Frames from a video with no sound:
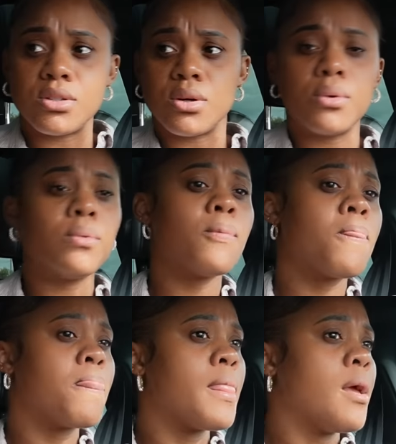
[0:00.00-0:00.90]
you know
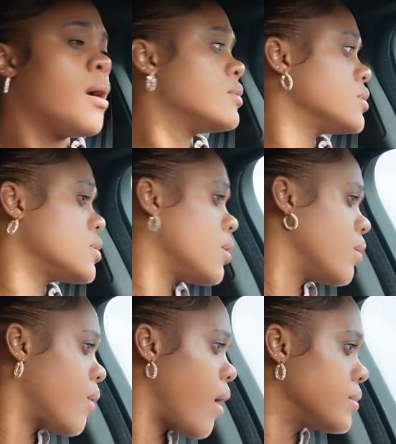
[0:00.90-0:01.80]

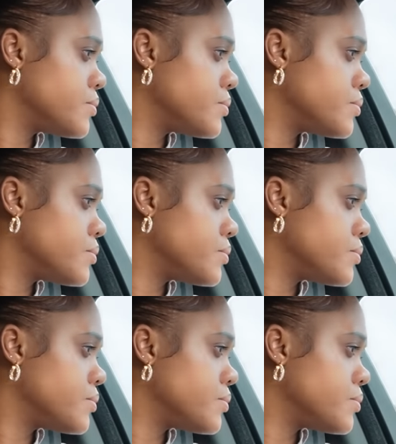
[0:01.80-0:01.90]
so